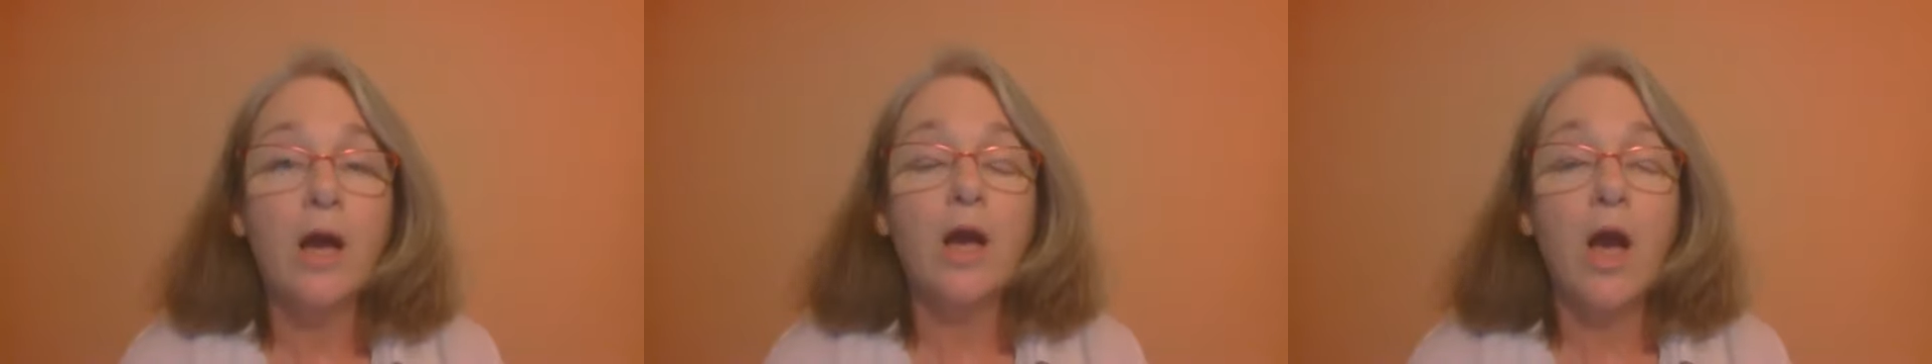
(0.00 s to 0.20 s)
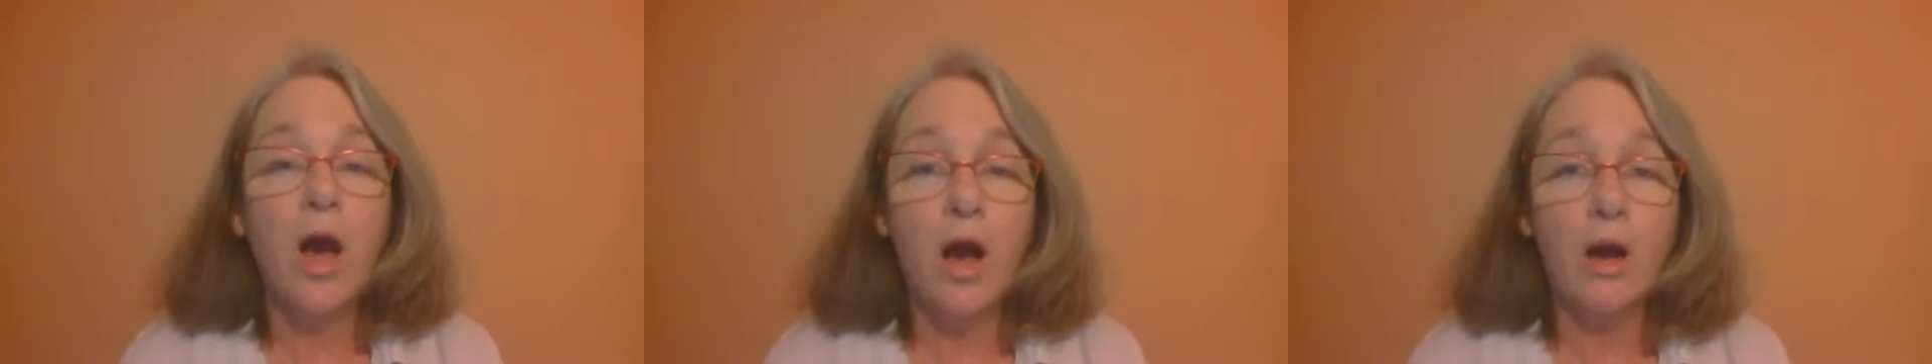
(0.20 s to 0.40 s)

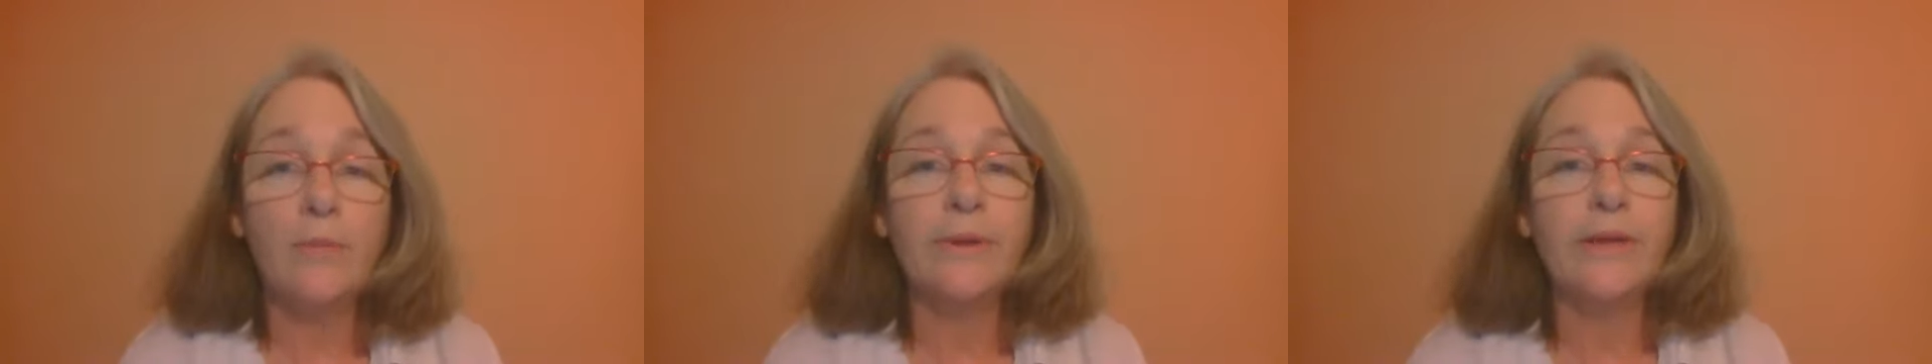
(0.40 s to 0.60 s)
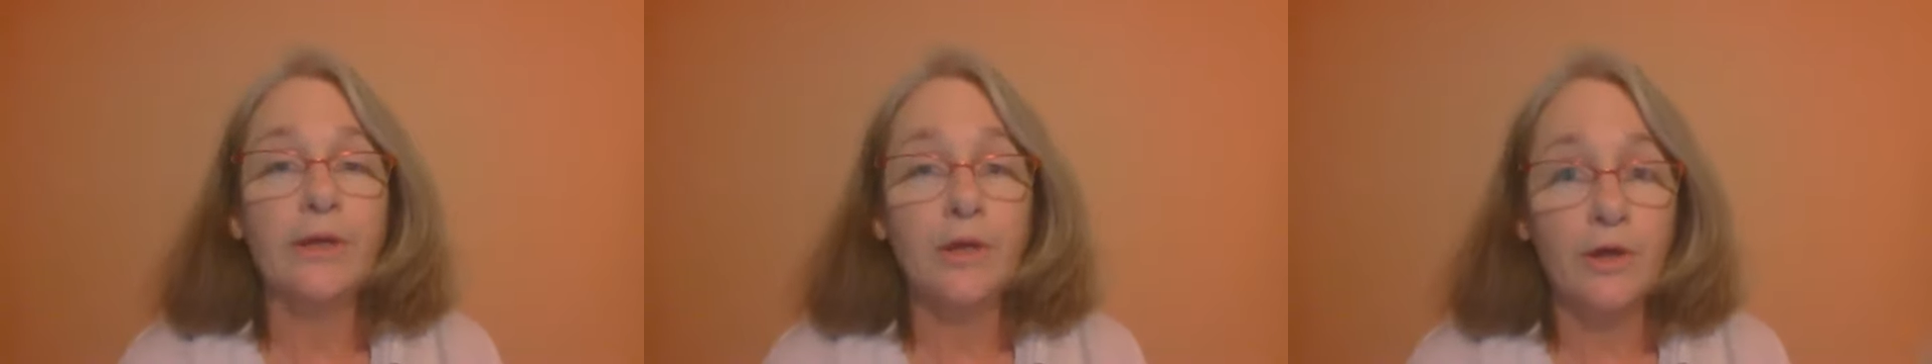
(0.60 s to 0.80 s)

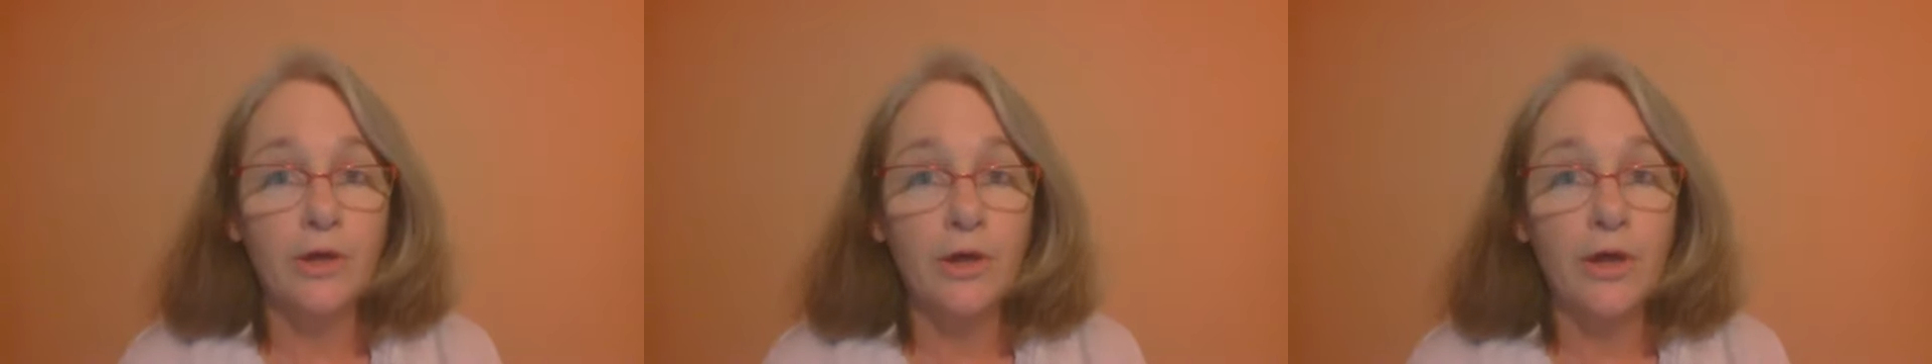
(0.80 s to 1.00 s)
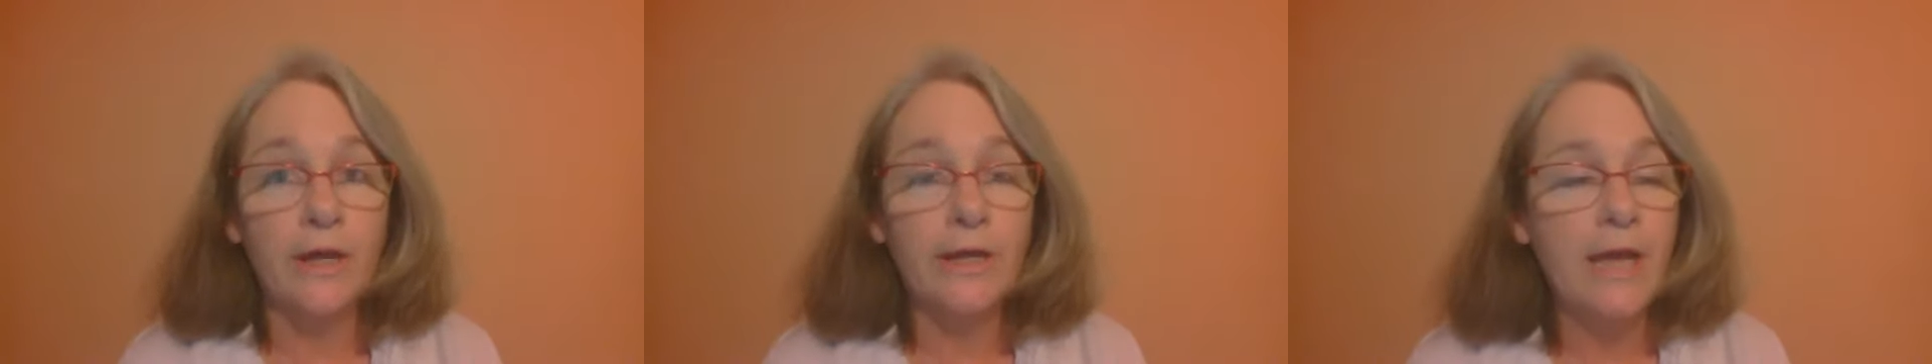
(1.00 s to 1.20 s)
common
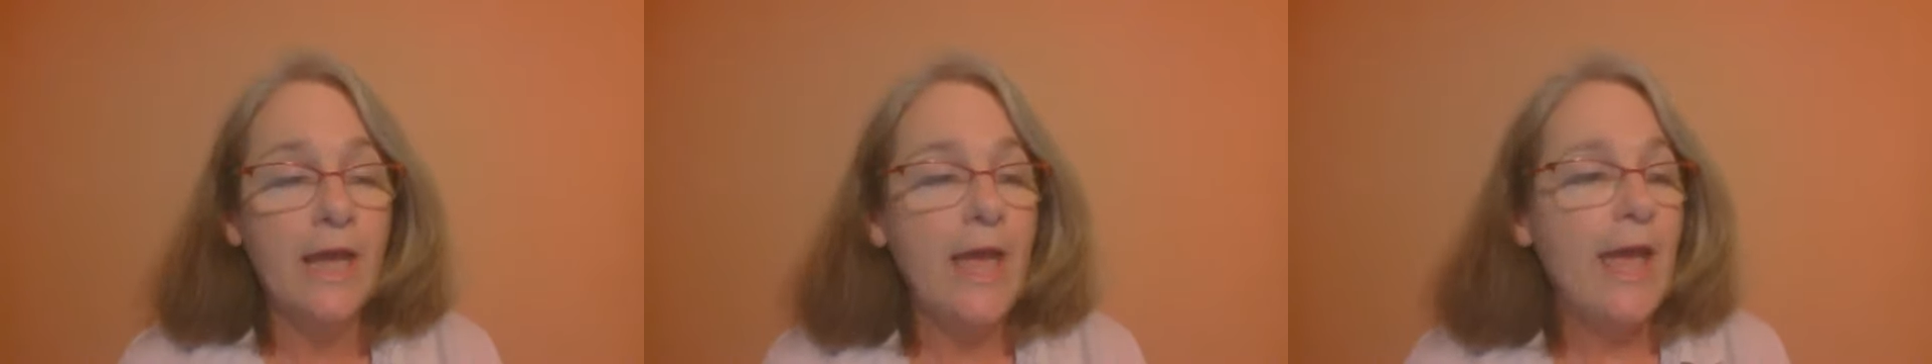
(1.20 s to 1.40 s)
good.